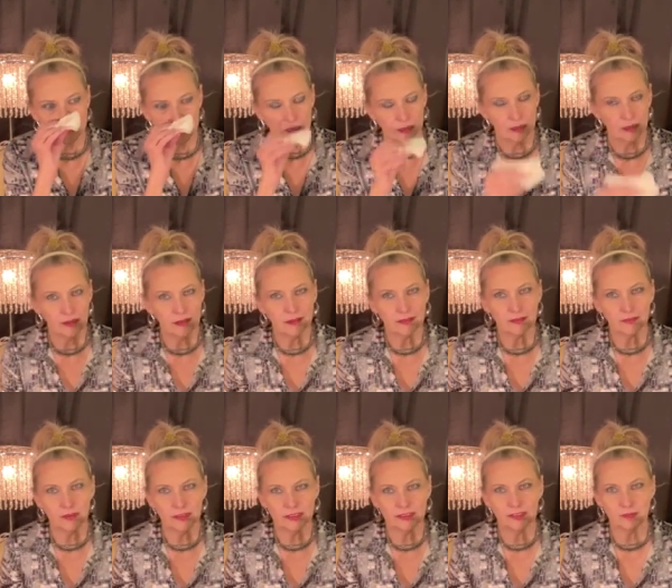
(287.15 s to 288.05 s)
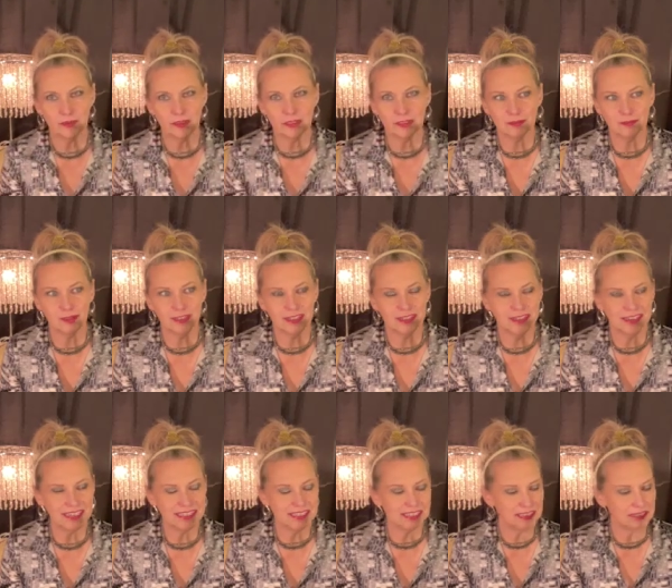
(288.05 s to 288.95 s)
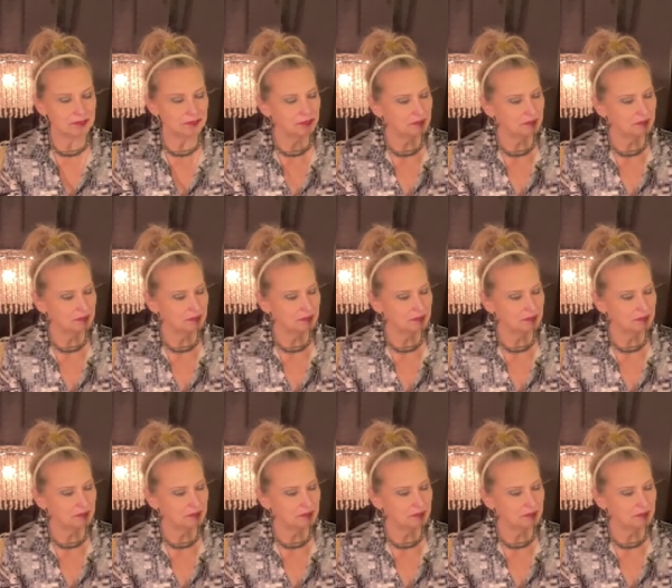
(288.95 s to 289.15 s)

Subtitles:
Oh, the more I smell it, the more I like it.